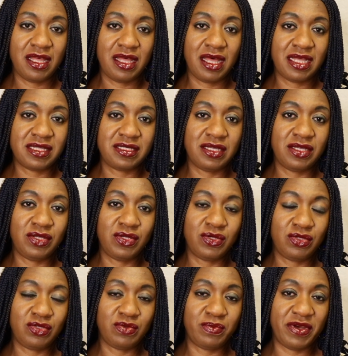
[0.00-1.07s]
as a
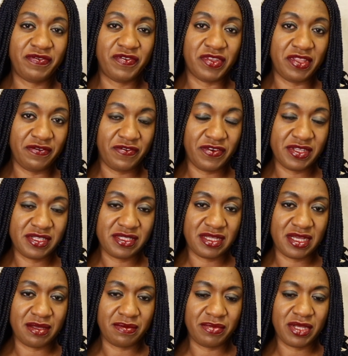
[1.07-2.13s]
YouTuber for the first
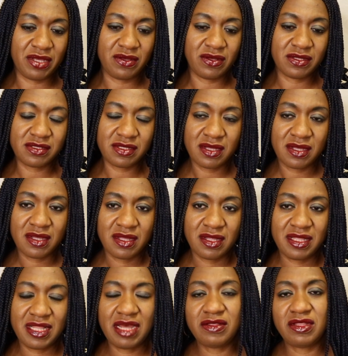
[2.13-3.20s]
time, because
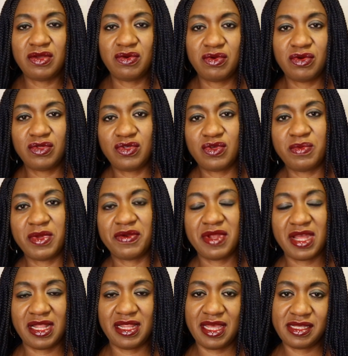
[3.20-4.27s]
down the road you may
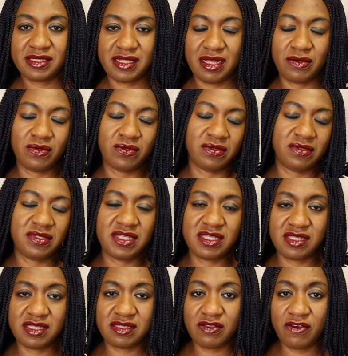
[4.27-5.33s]
realize that, oh,
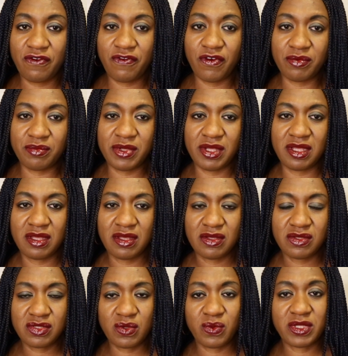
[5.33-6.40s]
this is not for me.
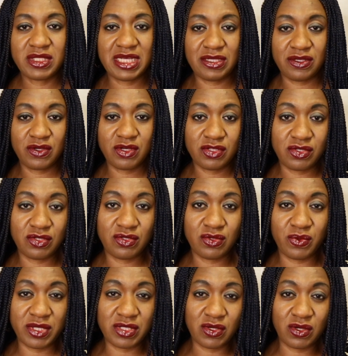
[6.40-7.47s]
So what are you going to do
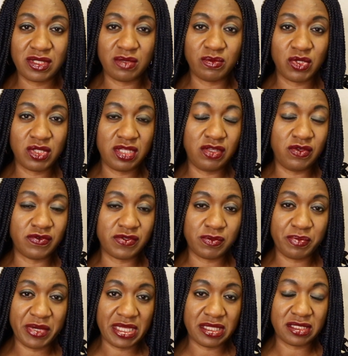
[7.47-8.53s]
with all the money you
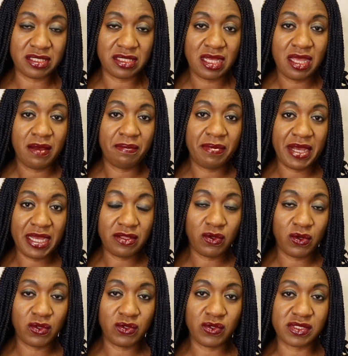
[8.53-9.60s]
spent buying
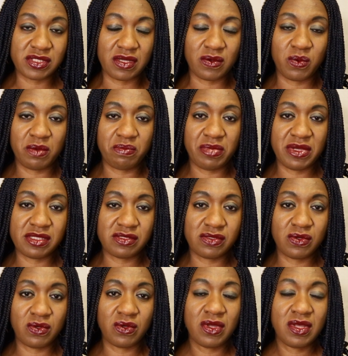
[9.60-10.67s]
all those equipment?
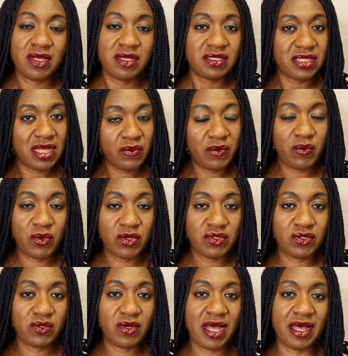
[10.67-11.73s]
So start with what
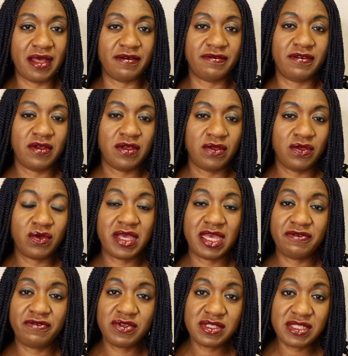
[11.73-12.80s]
you have. You
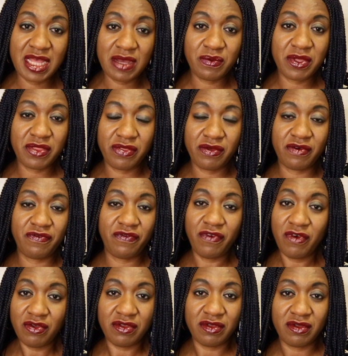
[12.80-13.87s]
can even start with your
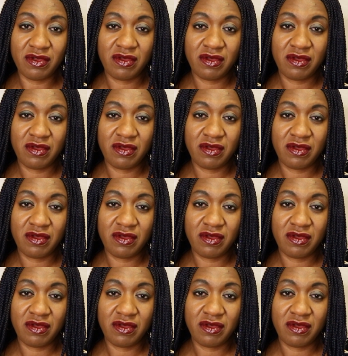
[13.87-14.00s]
phone.